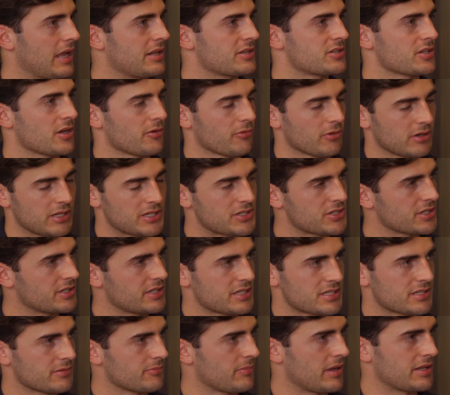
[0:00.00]
And so religion
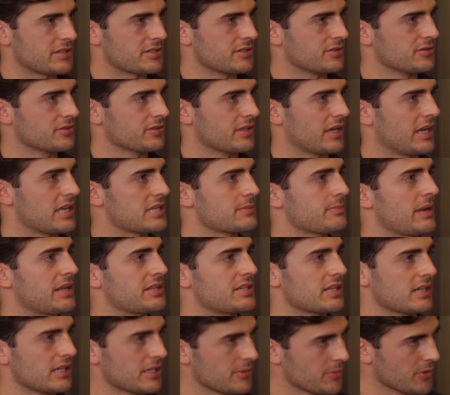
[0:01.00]
isn't meant to do that. It's
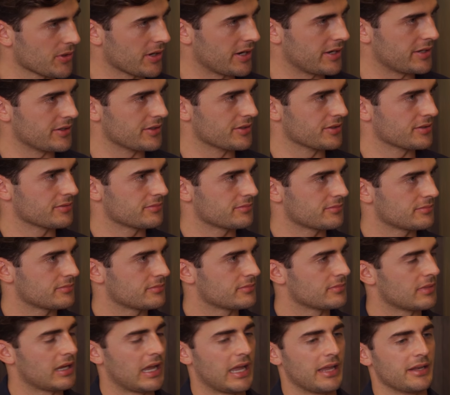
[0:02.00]
meant to liberate you. Yeah.
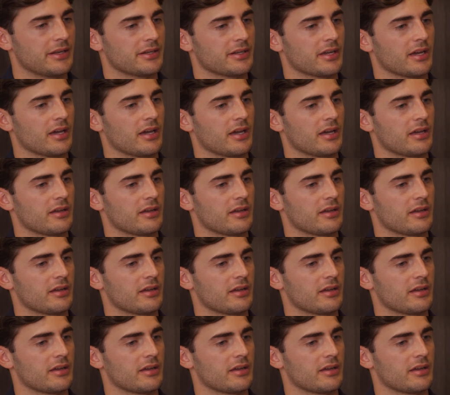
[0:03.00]
And